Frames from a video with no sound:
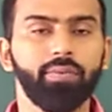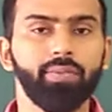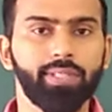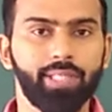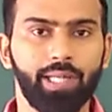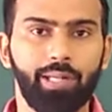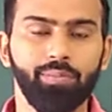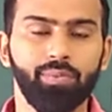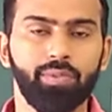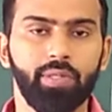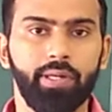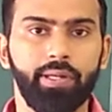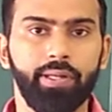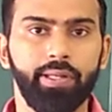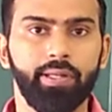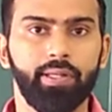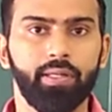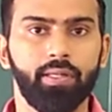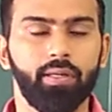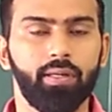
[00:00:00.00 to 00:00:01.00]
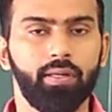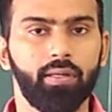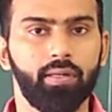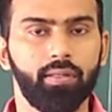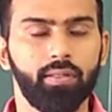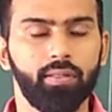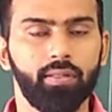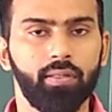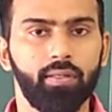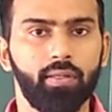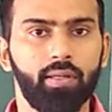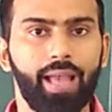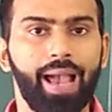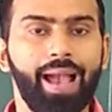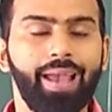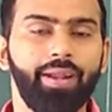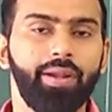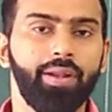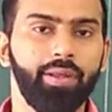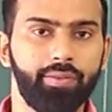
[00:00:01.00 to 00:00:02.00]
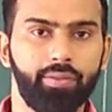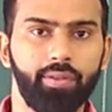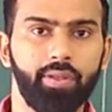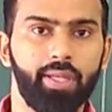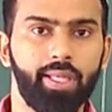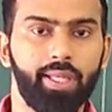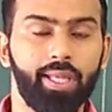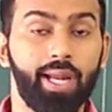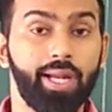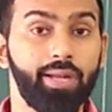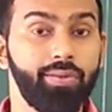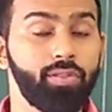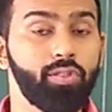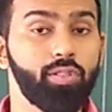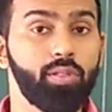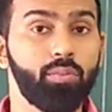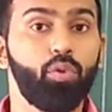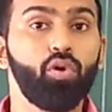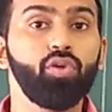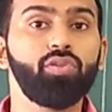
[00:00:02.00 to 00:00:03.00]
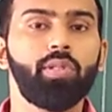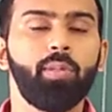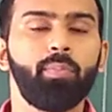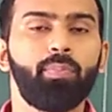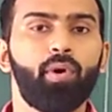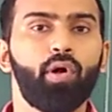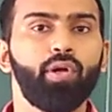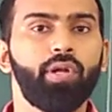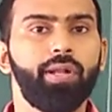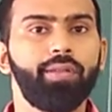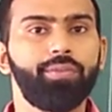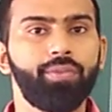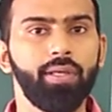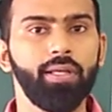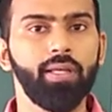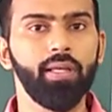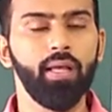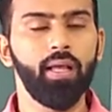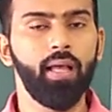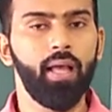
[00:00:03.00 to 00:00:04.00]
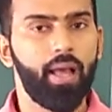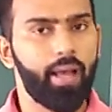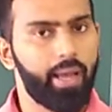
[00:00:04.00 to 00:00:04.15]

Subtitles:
which comes under kinetic theory, and it's the most important thing.